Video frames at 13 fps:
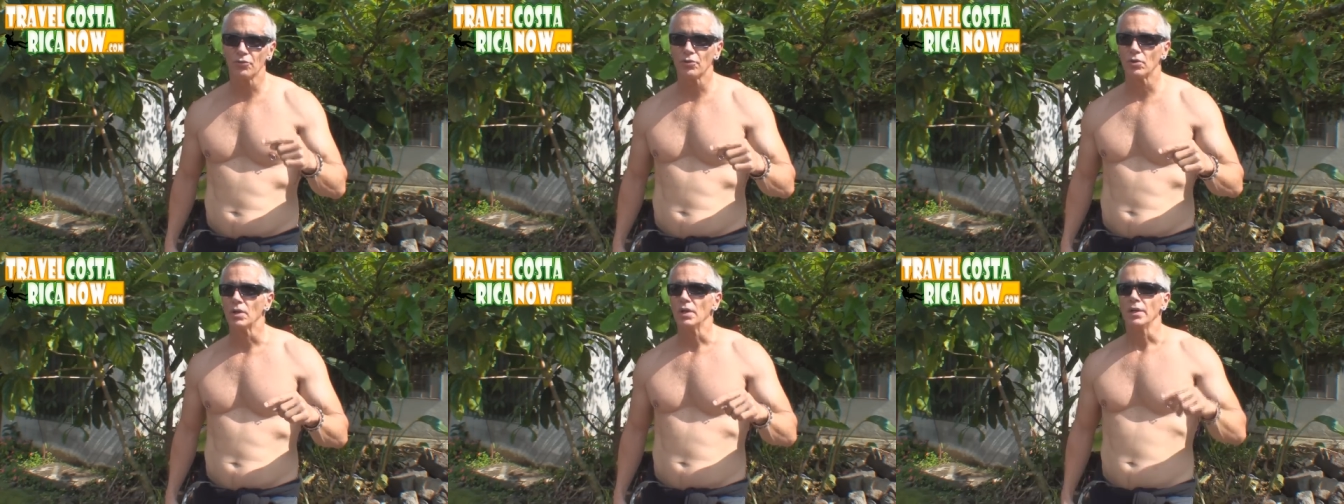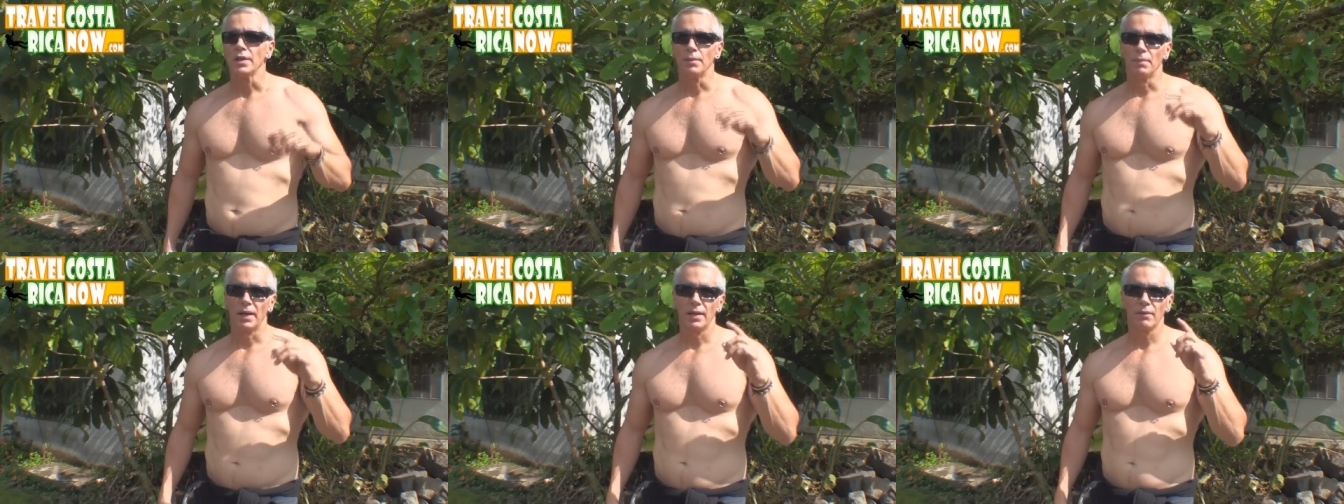so
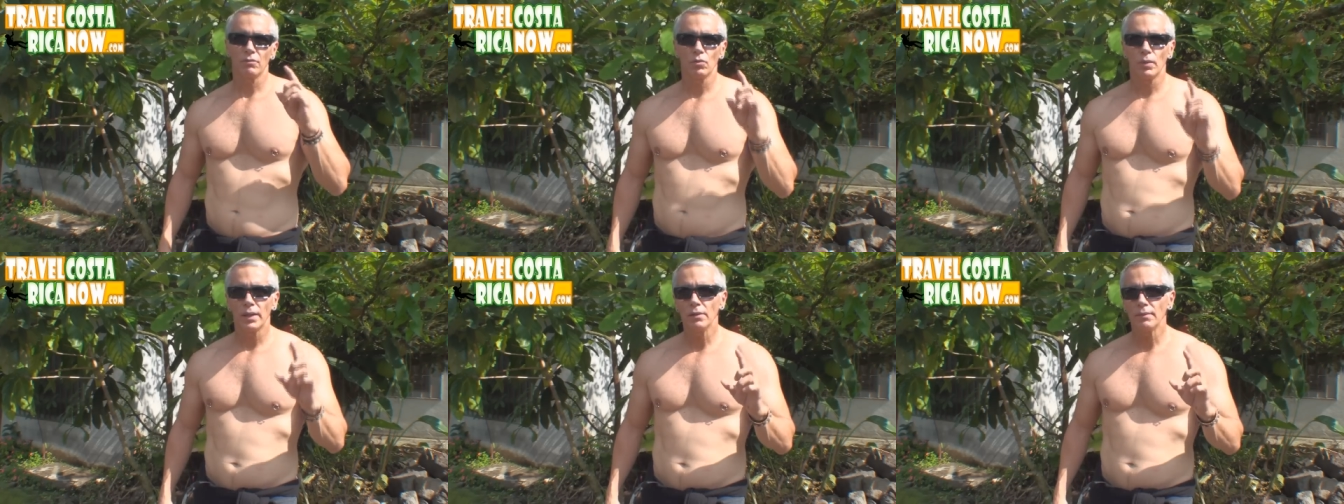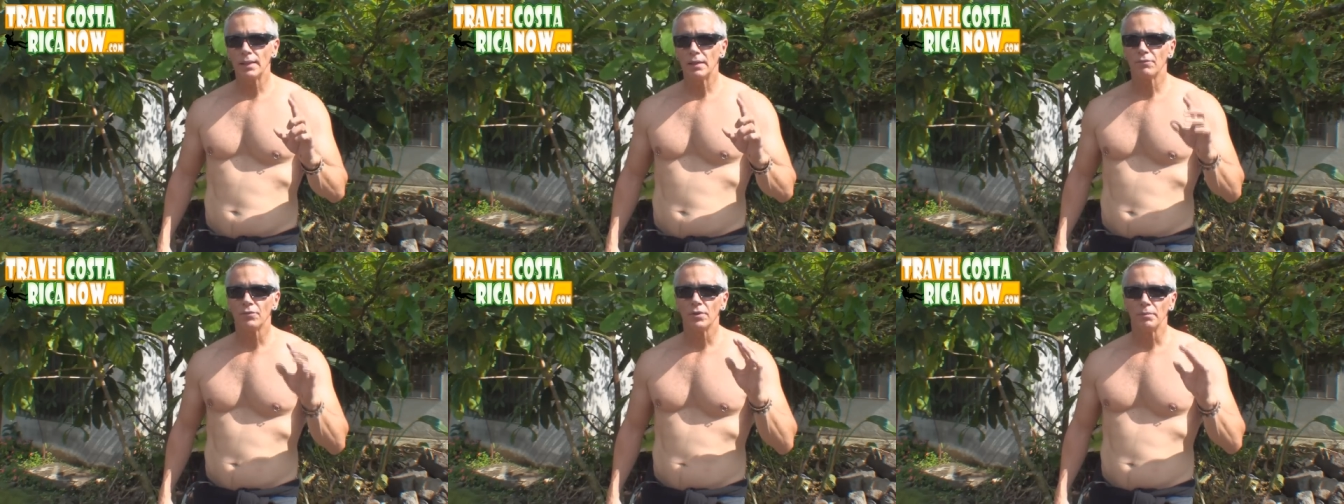you might have to wait
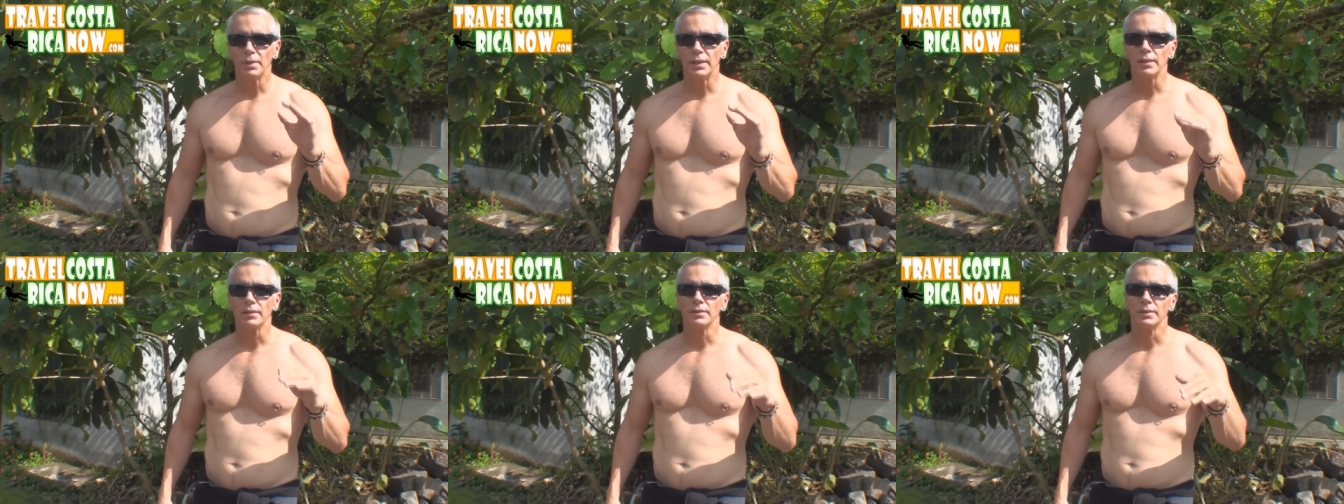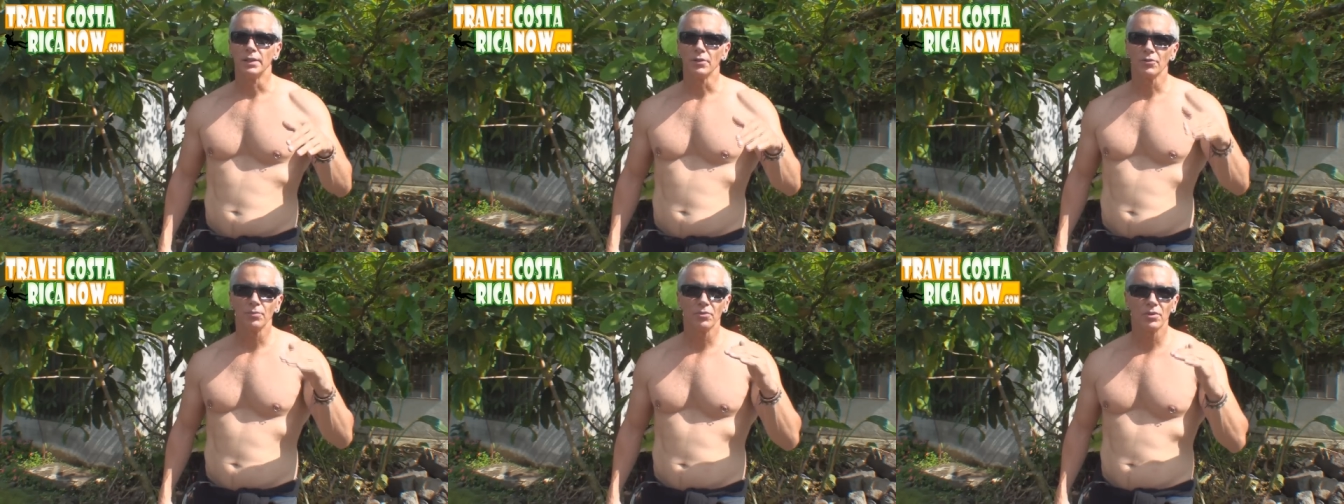around for a minute and
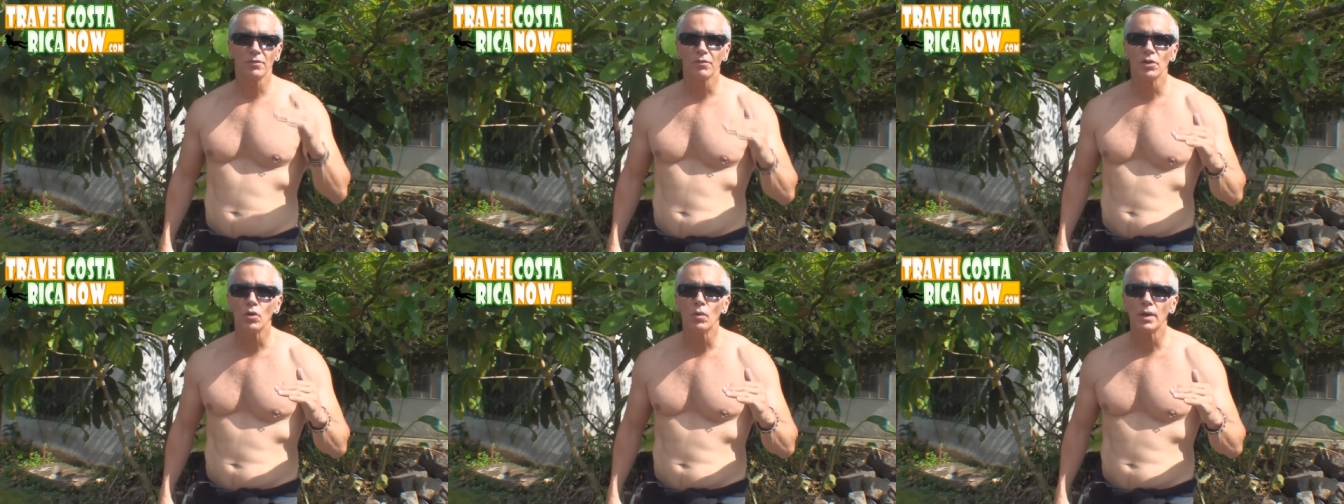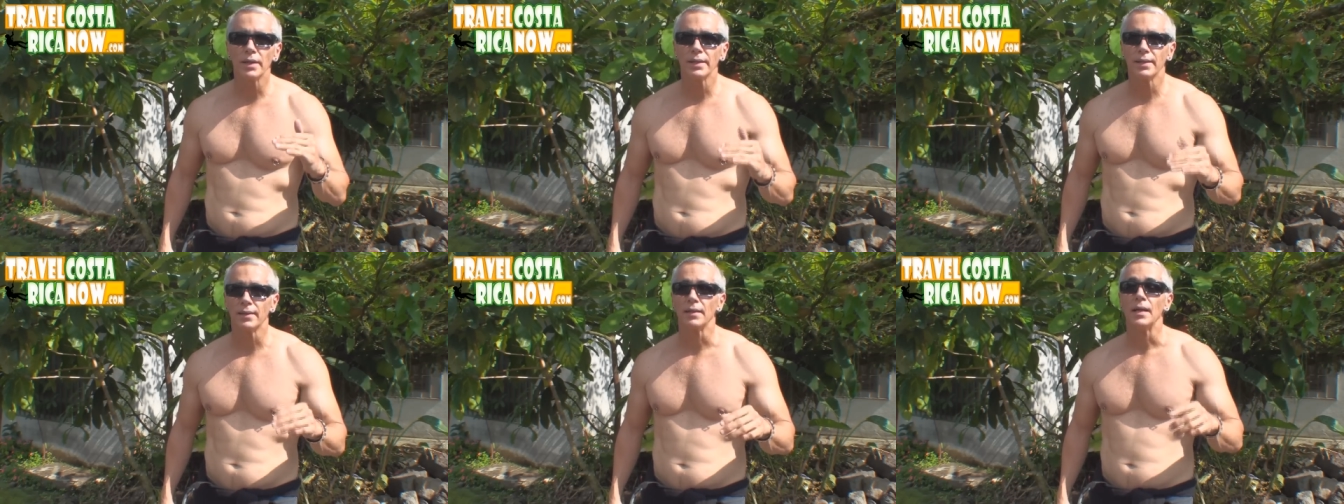hear some stuff you don't want to
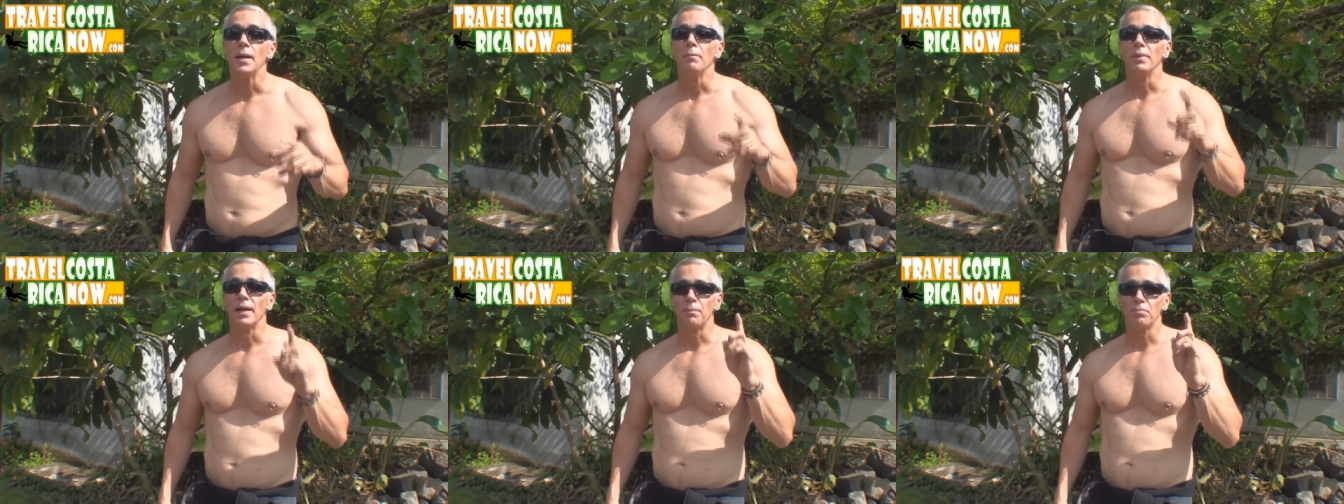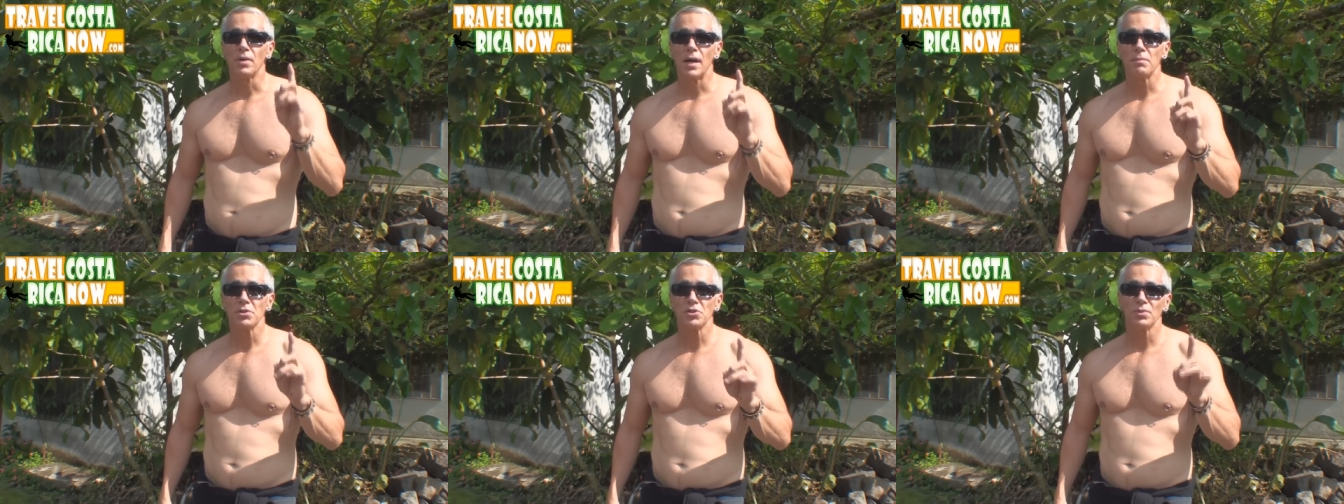hear. But I
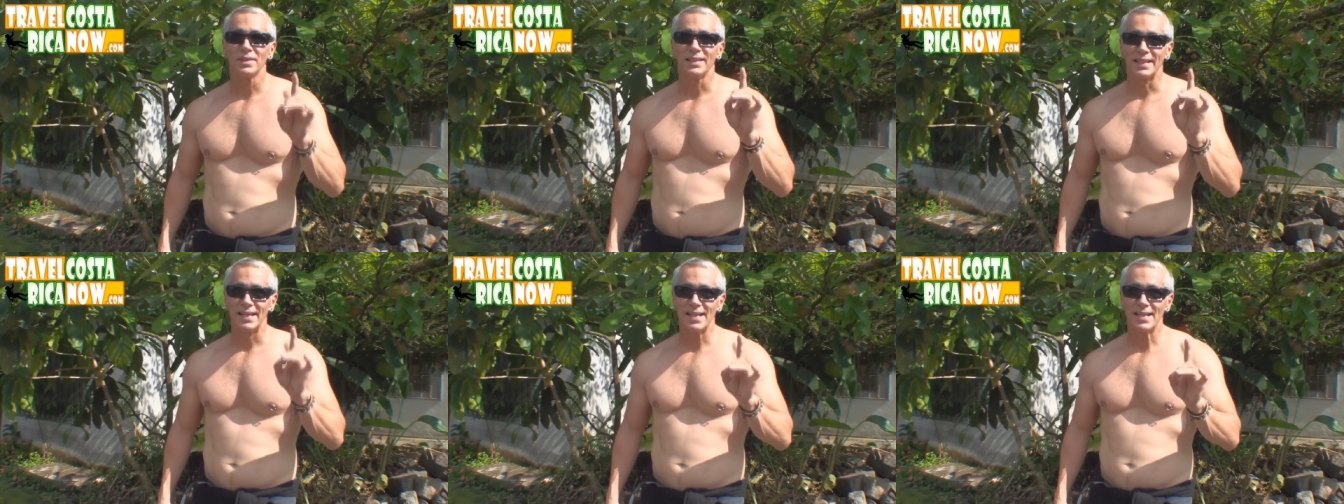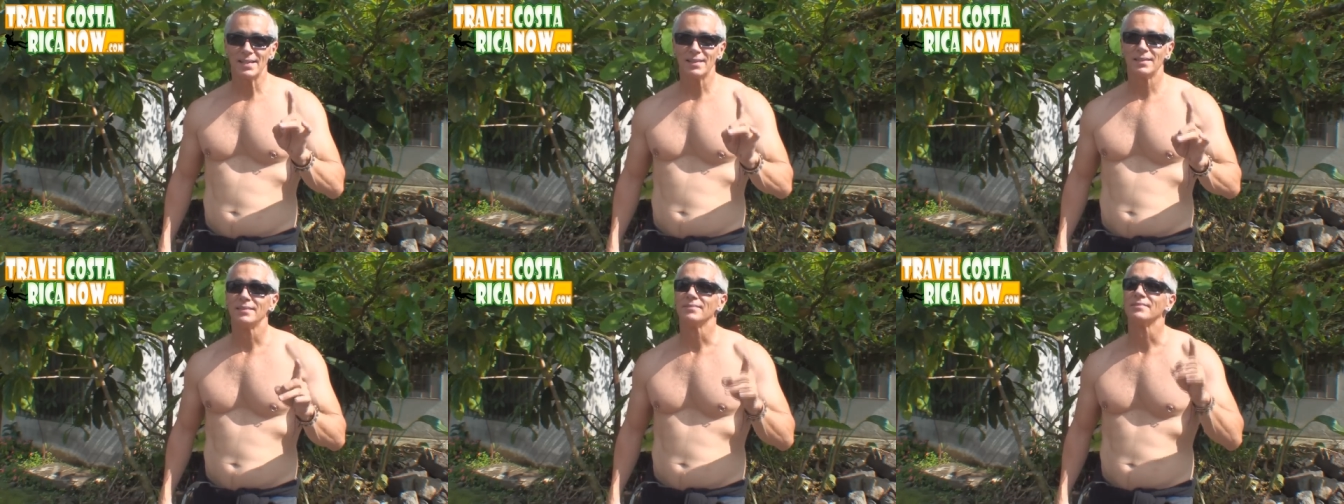promise you at the end,